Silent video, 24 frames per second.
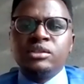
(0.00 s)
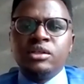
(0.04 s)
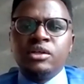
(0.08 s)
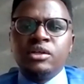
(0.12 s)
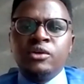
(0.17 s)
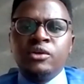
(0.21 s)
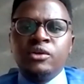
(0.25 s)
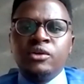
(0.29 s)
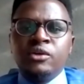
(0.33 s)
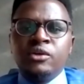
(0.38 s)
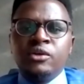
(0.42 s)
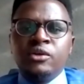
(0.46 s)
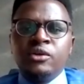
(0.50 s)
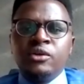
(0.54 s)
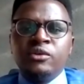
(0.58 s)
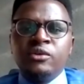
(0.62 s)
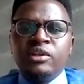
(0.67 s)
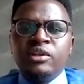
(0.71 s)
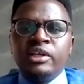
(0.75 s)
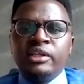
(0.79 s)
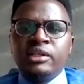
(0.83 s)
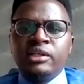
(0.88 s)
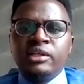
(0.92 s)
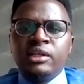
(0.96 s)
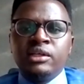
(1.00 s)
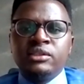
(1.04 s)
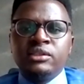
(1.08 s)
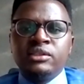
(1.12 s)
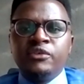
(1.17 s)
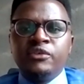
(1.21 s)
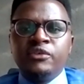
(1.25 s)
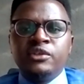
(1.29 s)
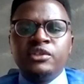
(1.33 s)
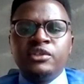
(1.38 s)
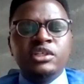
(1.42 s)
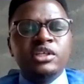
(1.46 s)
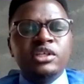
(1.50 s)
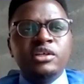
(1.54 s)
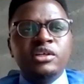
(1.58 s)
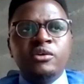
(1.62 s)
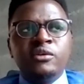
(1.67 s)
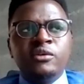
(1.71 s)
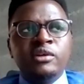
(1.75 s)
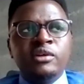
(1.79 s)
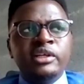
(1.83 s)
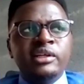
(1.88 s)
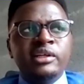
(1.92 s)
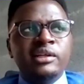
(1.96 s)
Online class, if you're taking
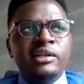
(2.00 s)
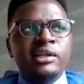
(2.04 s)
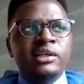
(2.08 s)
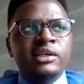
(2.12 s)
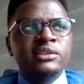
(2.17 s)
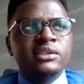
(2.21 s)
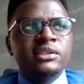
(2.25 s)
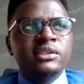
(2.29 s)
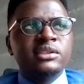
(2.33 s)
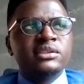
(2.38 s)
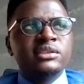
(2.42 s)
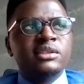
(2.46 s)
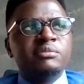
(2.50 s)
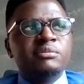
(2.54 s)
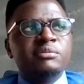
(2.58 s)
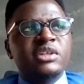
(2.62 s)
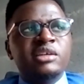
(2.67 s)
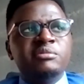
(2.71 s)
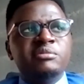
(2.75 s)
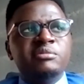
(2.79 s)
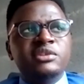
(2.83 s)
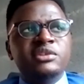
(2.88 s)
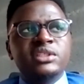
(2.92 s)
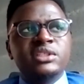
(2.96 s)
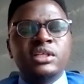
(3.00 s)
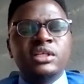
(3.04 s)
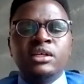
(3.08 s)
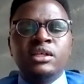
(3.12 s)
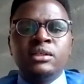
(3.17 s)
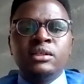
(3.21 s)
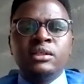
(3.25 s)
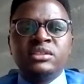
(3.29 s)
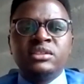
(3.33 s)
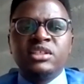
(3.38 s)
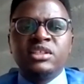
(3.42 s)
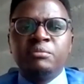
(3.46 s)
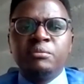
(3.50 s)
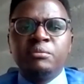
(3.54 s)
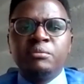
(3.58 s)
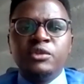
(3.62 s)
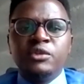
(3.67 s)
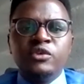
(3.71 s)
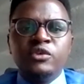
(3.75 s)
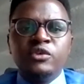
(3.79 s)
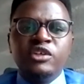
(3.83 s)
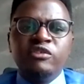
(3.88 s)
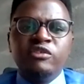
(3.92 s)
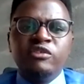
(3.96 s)
online classes, sometimes some
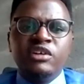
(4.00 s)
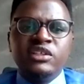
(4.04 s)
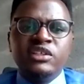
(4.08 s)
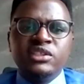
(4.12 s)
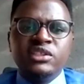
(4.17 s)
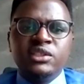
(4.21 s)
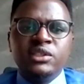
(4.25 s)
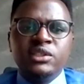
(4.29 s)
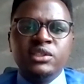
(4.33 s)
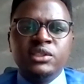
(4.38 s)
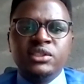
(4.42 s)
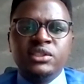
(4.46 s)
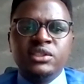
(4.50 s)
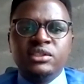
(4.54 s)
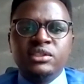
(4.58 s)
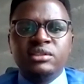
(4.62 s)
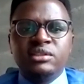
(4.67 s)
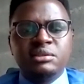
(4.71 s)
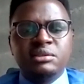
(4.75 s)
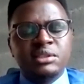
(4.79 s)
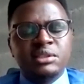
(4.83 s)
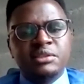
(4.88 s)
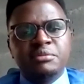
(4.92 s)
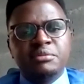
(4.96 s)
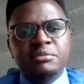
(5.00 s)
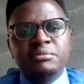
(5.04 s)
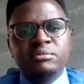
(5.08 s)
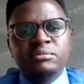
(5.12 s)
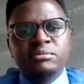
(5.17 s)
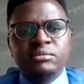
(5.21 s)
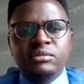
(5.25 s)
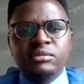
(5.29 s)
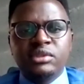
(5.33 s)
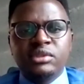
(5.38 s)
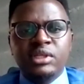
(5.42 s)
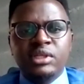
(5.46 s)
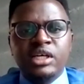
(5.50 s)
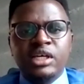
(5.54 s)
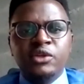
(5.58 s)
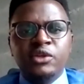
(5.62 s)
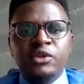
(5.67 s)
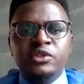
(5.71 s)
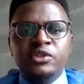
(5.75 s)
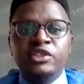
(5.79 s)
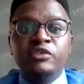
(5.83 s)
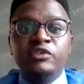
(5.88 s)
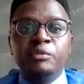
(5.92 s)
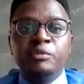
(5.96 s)
universities,
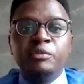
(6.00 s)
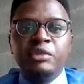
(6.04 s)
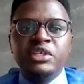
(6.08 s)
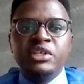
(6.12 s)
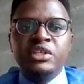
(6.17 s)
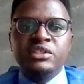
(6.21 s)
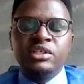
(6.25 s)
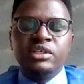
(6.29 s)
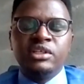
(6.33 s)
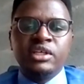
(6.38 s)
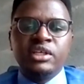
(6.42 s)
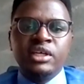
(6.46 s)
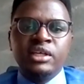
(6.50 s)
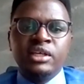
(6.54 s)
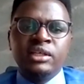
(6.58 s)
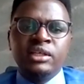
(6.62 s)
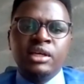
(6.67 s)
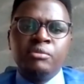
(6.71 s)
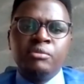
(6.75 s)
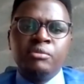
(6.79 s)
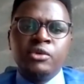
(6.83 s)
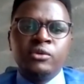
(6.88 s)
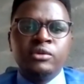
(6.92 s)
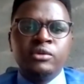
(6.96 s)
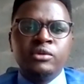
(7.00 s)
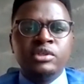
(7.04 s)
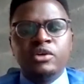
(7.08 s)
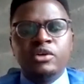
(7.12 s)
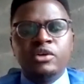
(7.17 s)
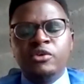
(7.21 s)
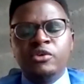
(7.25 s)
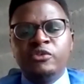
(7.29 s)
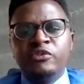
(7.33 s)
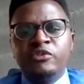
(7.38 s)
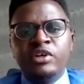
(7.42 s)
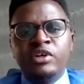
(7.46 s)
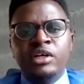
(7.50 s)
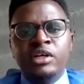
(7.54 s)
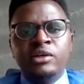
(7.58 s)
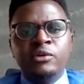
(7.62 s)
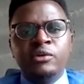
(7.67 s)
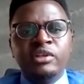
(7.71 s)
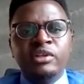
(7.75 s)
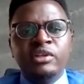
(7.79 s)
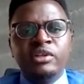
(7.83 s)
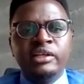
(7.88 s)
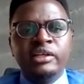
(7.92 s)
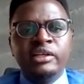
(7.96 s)
not even based in Kenya, abroad, offer
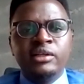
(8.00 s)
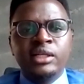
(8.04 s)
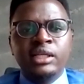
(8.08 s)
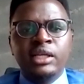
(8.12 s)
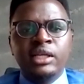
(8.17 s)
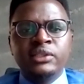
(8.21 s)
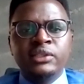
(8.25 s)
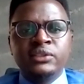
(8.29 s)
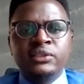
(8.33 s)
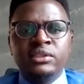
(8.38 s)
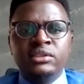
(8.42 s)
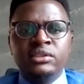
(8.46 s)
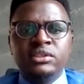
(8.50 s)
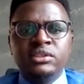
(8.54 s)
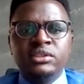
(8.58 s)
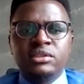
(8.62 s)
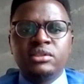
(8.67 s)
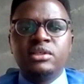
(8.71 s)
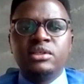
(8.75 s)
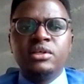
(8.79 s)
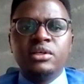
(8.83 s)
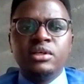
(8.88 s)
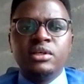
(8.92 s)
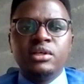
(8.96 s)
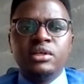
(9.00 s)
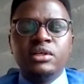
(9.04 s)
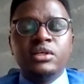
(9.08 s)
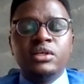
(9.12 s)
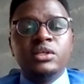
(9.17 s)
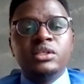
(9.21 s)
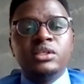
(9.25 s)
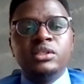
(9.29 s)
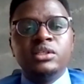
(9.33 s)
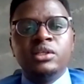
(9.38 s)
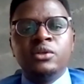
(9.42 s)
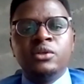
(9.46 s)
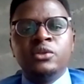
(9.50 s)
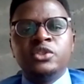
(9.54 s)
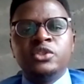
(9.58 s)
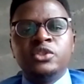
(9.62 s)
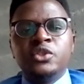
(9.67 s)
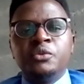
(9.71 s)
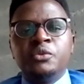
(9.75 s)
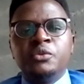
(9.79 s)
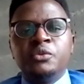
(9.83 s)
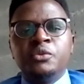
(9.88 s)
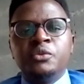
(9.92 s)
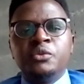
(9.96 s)
online classes,
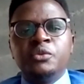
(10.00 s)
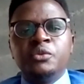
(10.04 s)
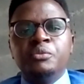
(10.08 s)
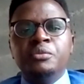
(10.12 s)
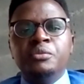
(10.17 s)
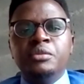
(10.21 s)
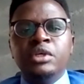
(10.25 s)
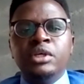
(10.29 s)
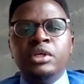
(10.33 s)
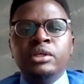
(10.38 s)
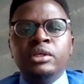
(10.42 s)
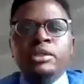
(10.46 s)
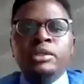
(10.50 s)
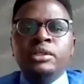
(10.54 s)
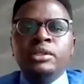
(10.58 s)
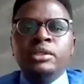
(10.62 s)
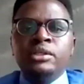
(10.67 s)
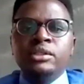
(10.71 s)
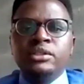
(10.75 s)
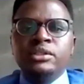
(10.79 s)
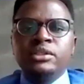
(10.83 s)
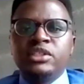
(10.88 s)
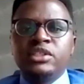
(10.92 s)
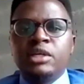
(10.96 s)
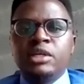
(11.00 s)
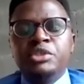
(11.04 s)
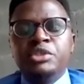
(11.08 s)
also subject